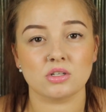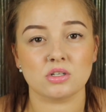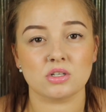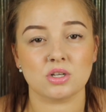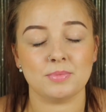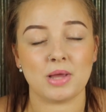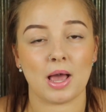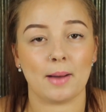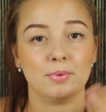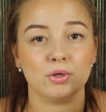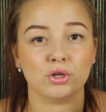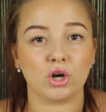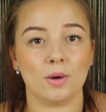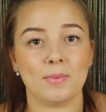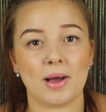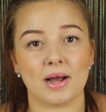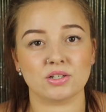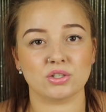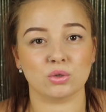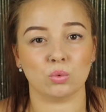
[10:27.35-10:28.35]
to be able to go
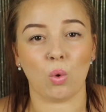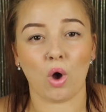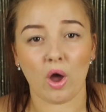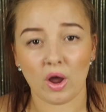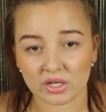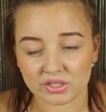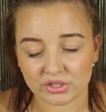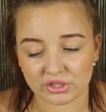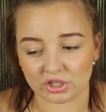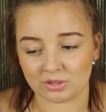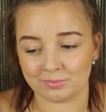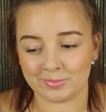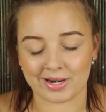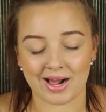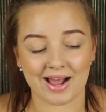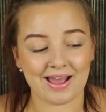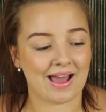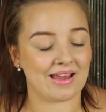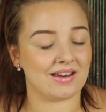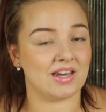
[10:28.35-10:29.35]
back to work to, but
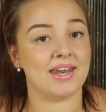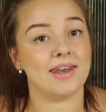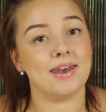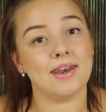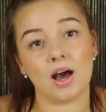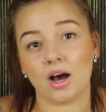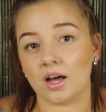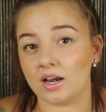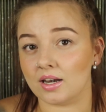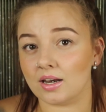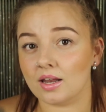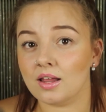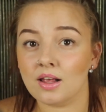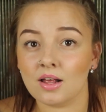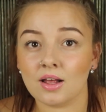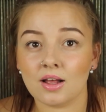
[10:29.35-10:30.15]
I had none.